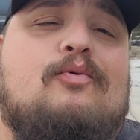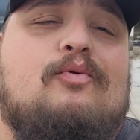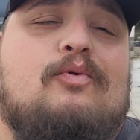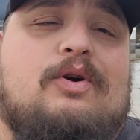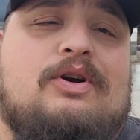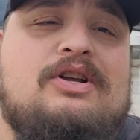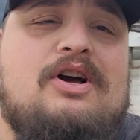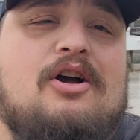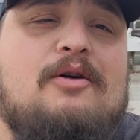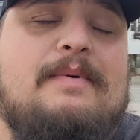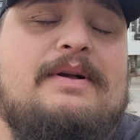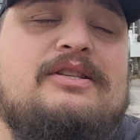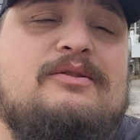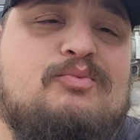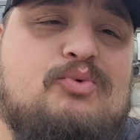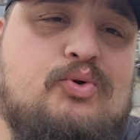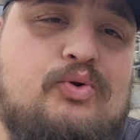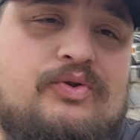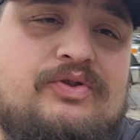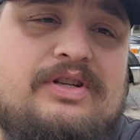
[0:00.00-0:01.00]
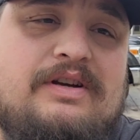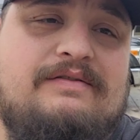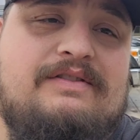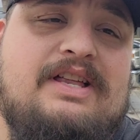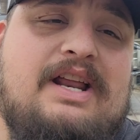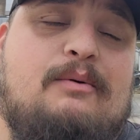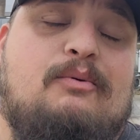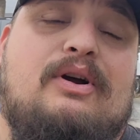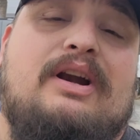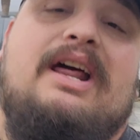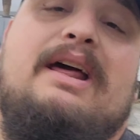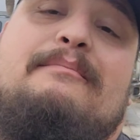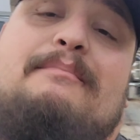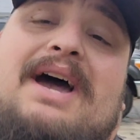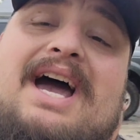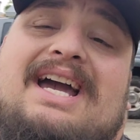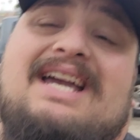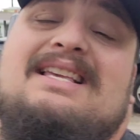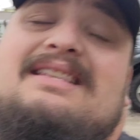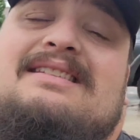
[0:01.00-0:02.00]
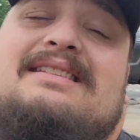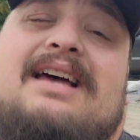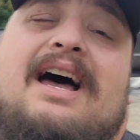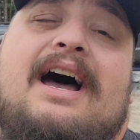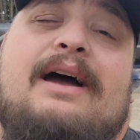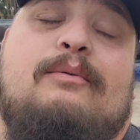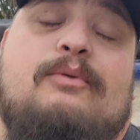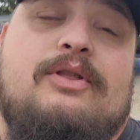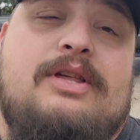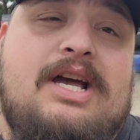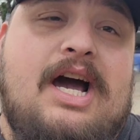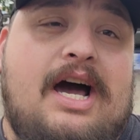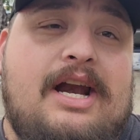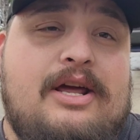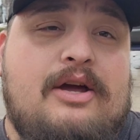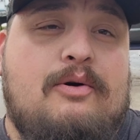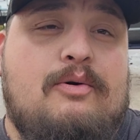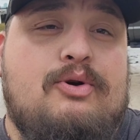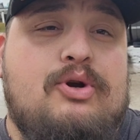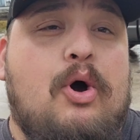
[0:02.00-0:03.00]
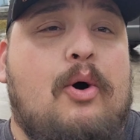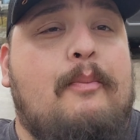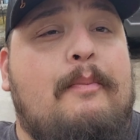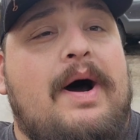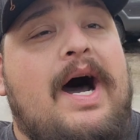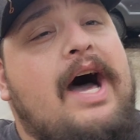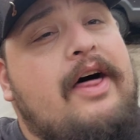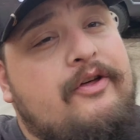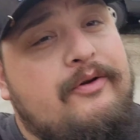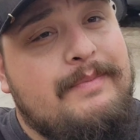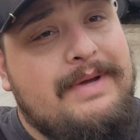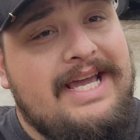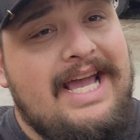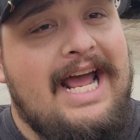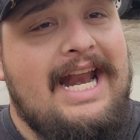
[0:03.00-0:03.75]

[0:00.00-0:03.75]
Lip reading: we're talking about some cool stuff today. We're going to head back inside where the audio don't bother me